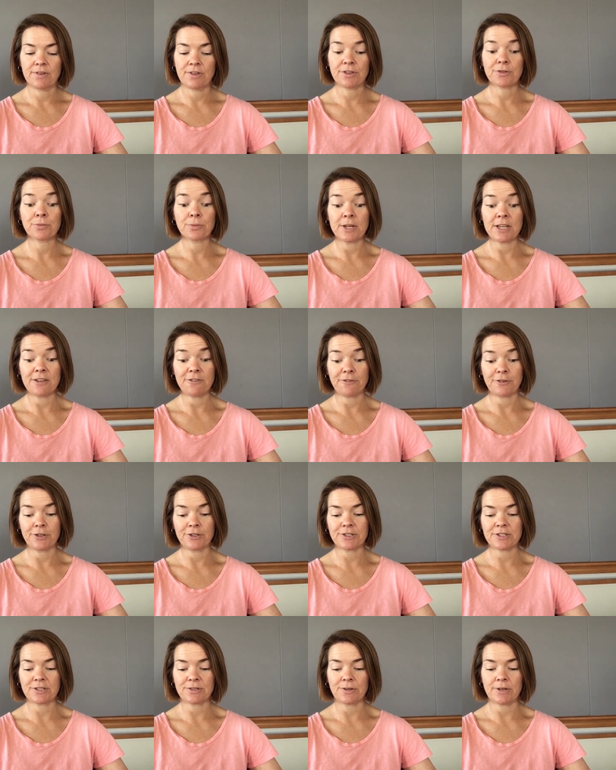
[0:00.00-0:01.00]
Three
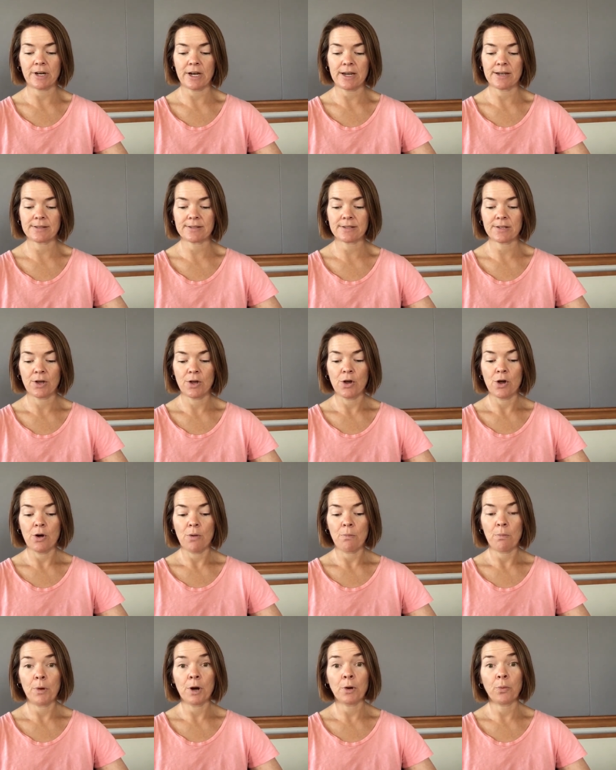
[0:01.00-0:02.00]
full stories,
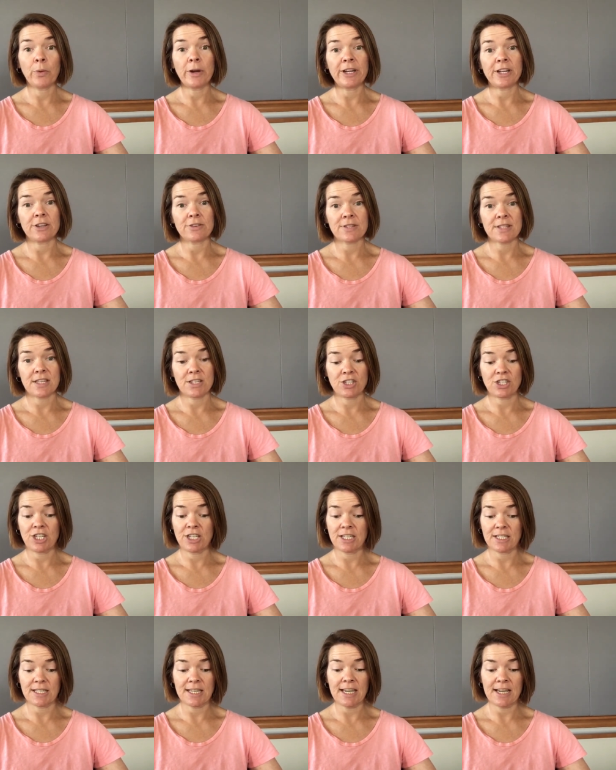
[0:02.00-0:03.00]
more windows than she
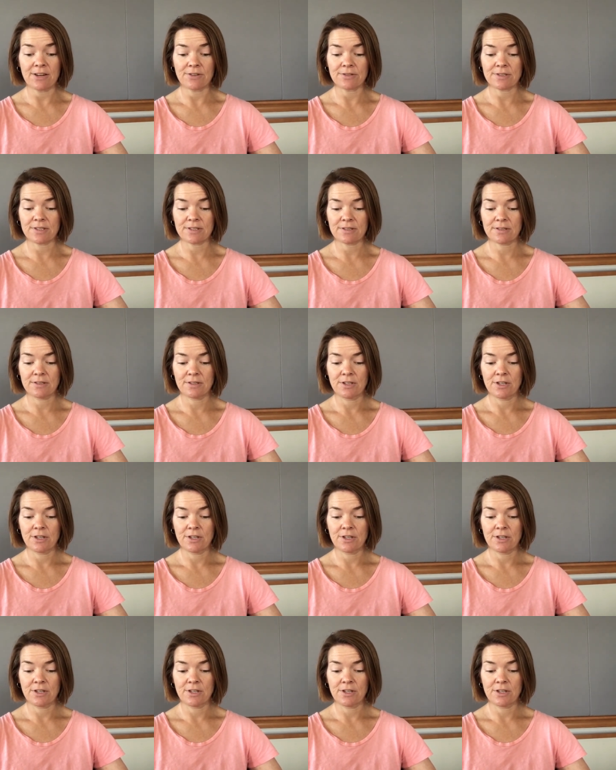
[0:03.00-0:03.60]
can count.